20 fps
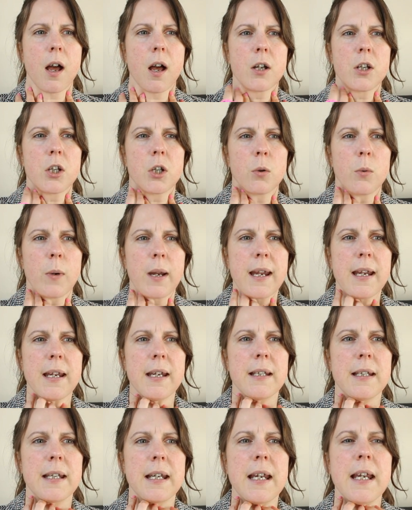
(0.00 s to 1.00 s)
a
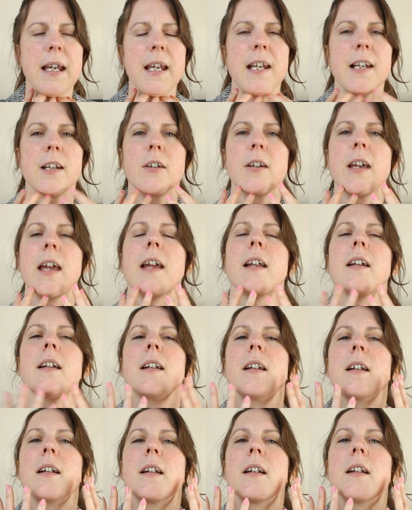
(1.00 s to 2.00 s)
tweedy
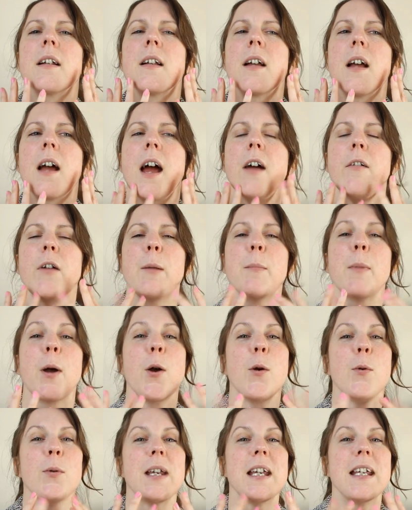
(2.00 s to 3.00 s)
looking,
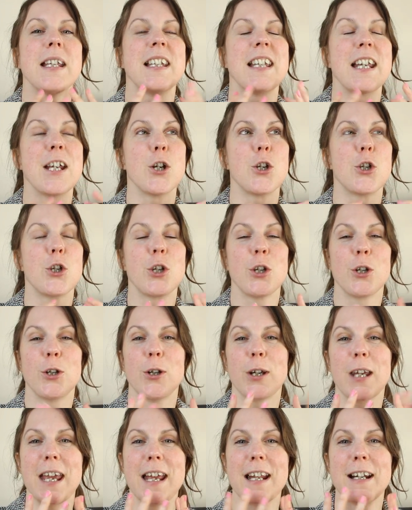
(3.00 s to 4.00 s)
herringbony stitch
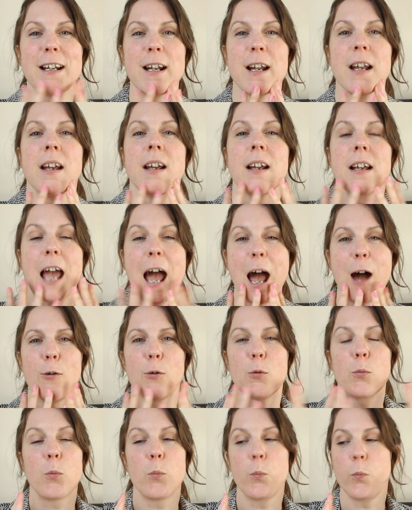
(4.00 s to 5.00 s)
looking
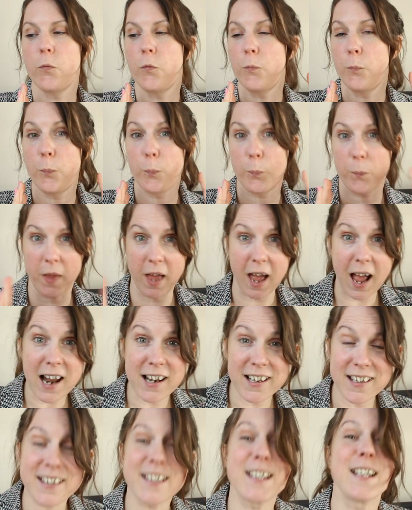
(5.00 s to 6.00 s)
cowl that
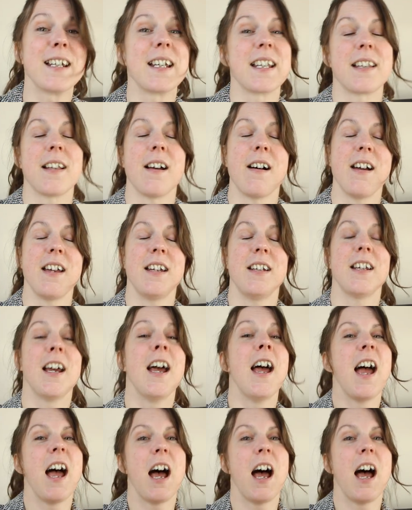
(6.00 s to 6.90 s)
Alison designed.